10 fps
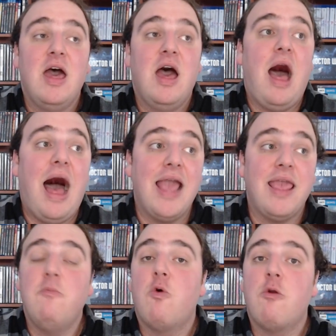I
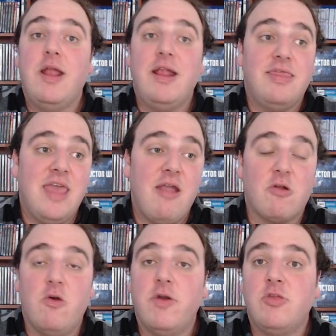am worried they are
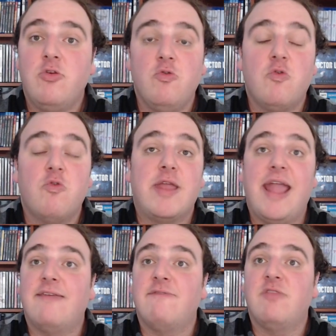going to
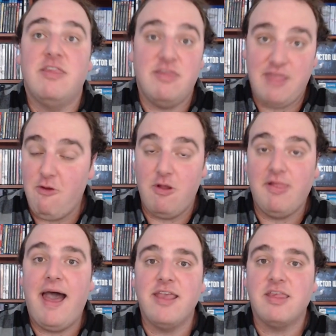creatively
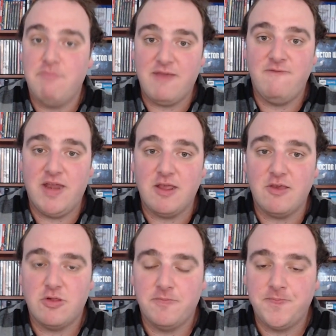sterilize Big
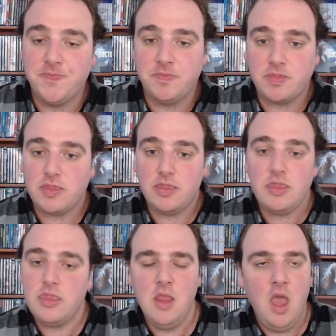Finish.
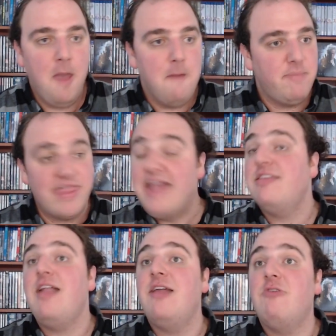But that's
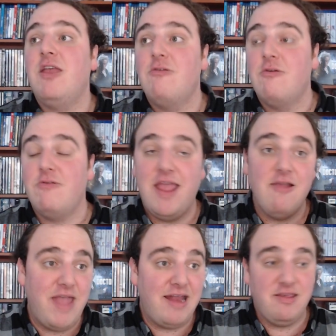neither here nor there.
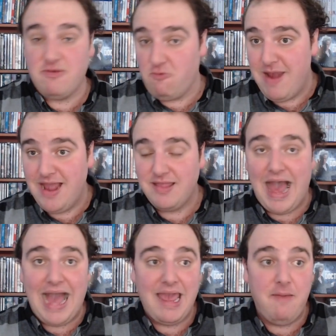That is a rant
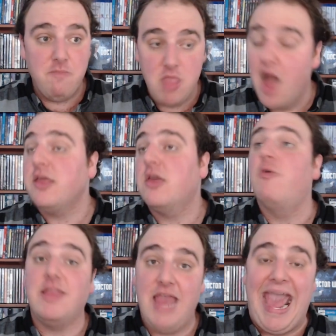I am not
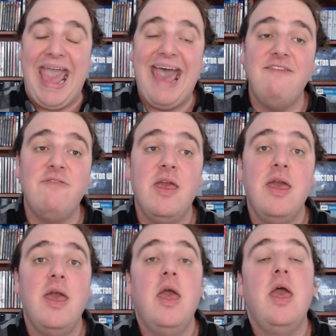going to have.
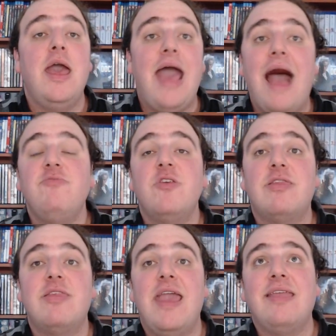I'm just
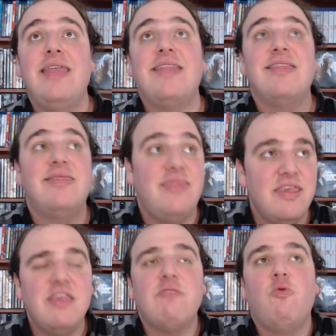saying that
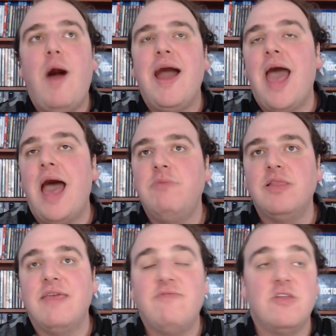this is why I
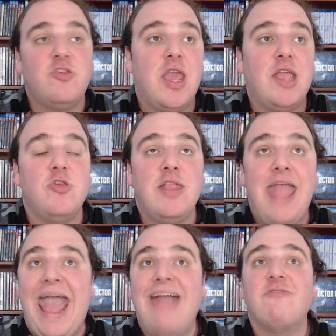believe the change in
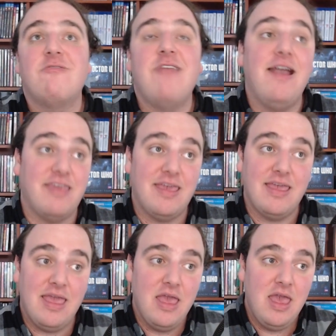advertising
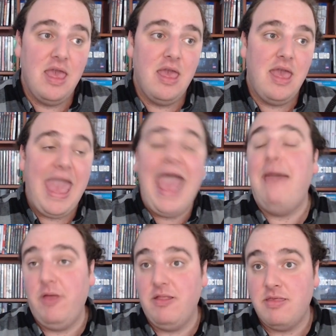
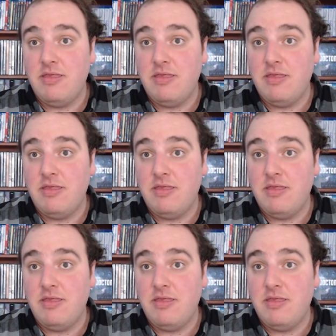happened.